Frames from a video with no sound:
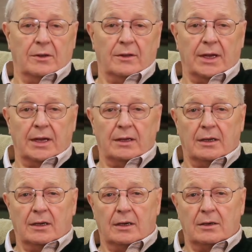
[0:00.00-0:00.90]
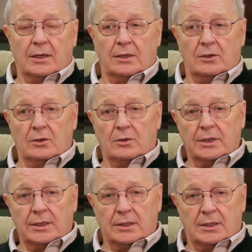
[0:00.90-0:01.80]
that are on the
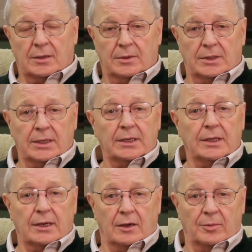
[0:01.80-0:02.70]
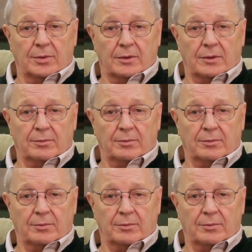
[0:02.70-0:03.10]
lower income and need the help.